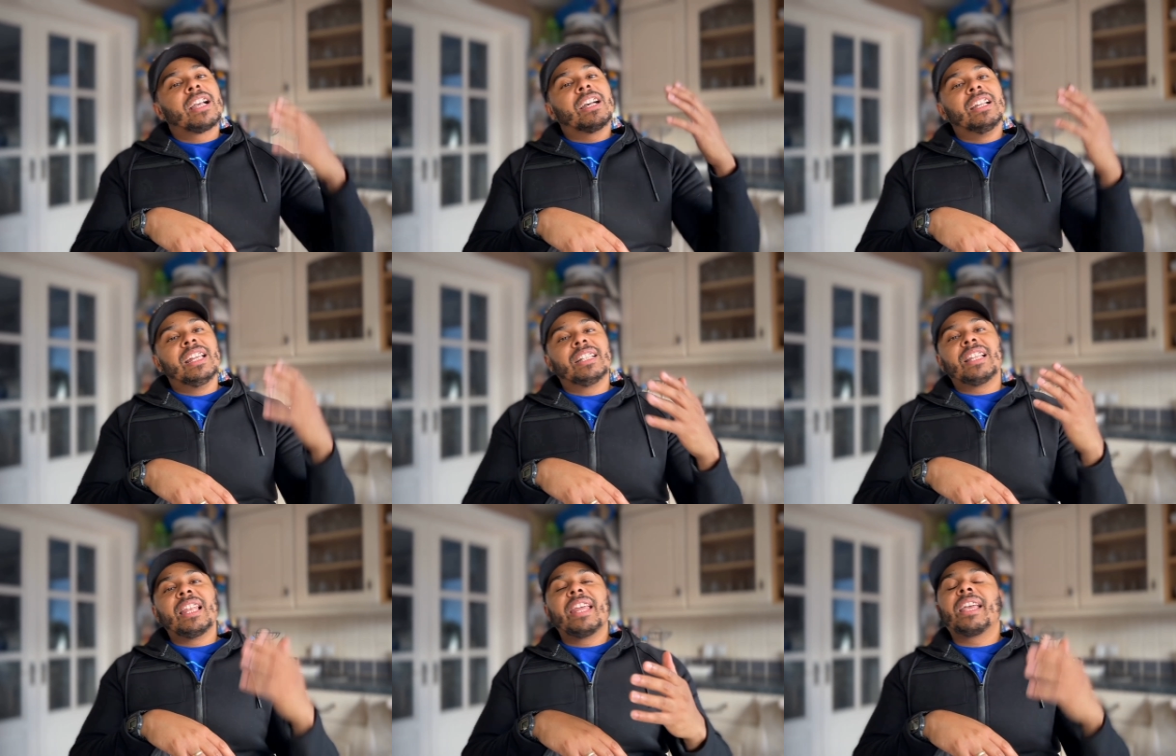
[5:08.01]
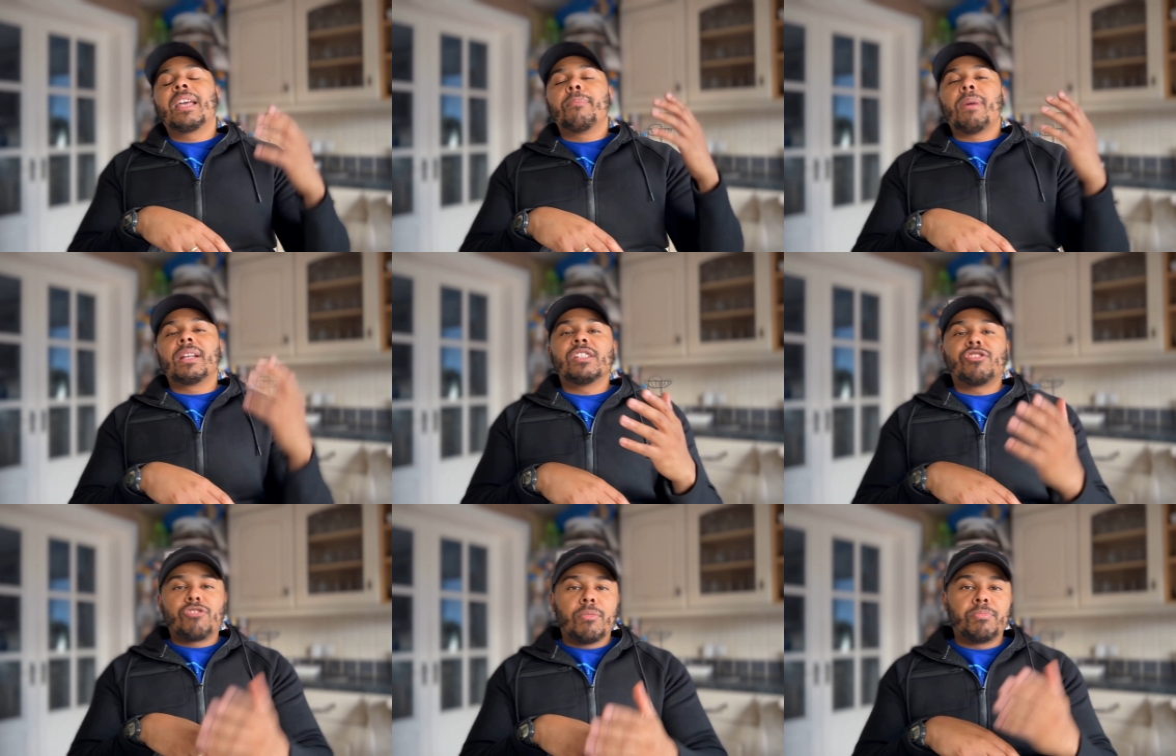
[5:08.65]
click the link in my
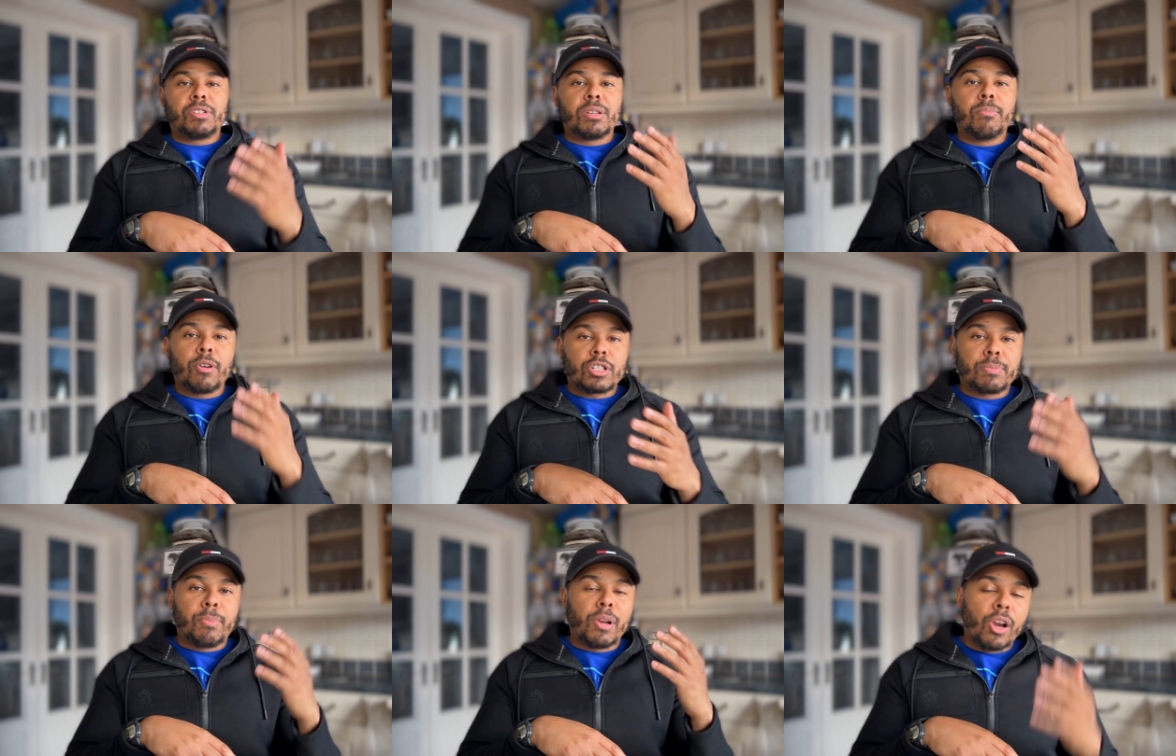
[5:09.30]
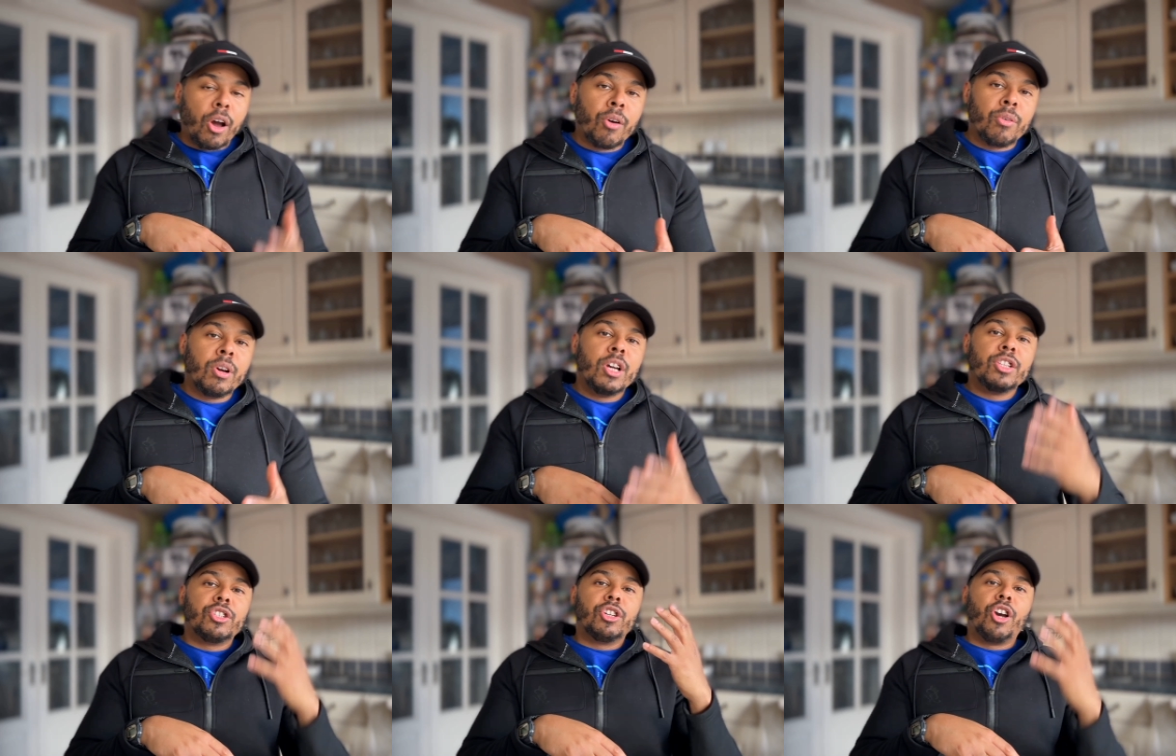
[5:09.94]
description box below
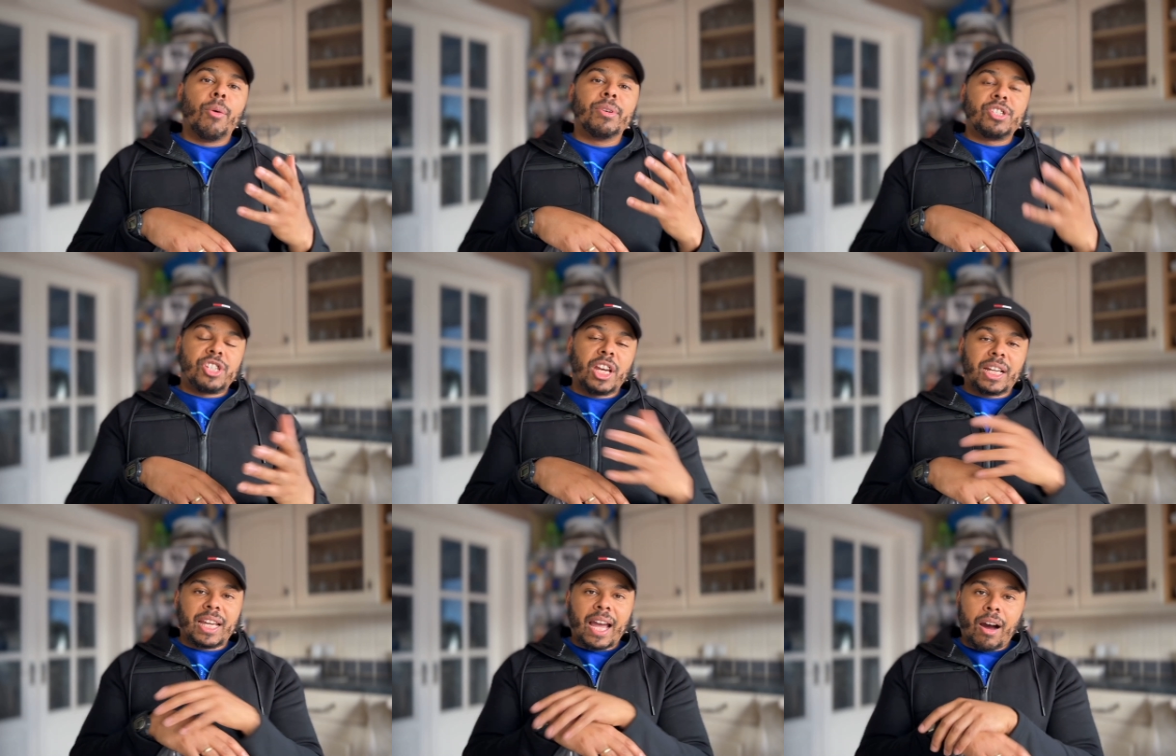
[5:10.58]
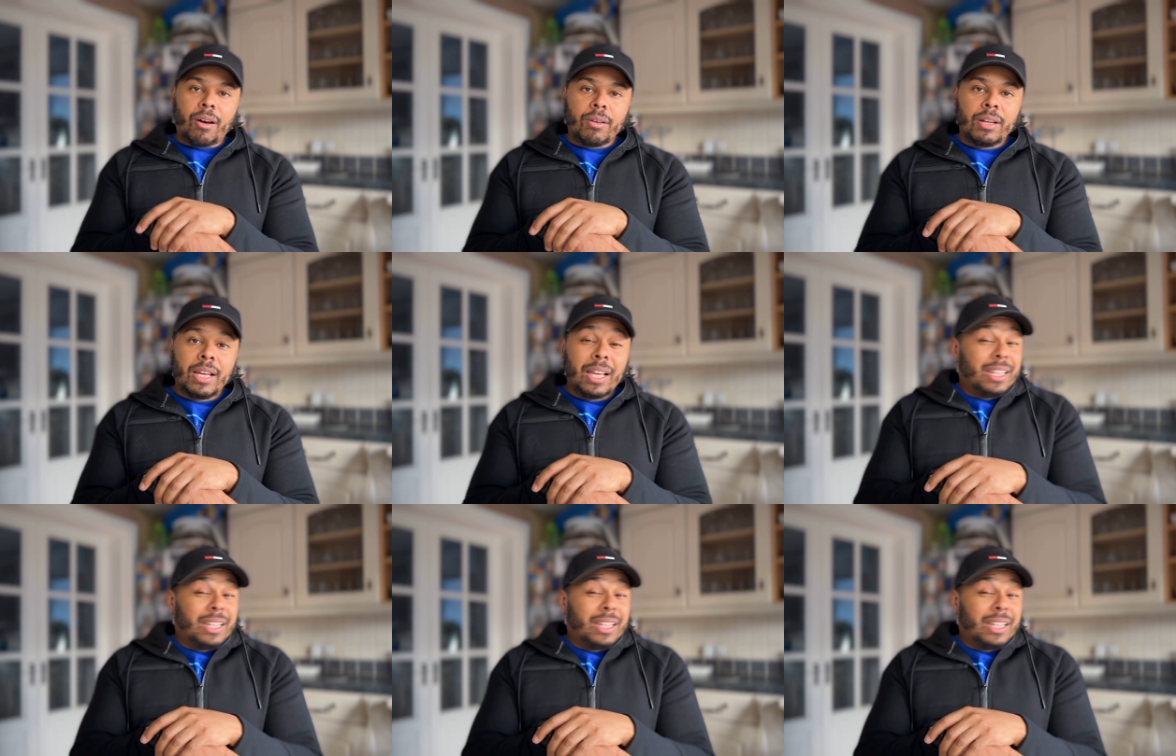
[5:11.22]
to go and check it out.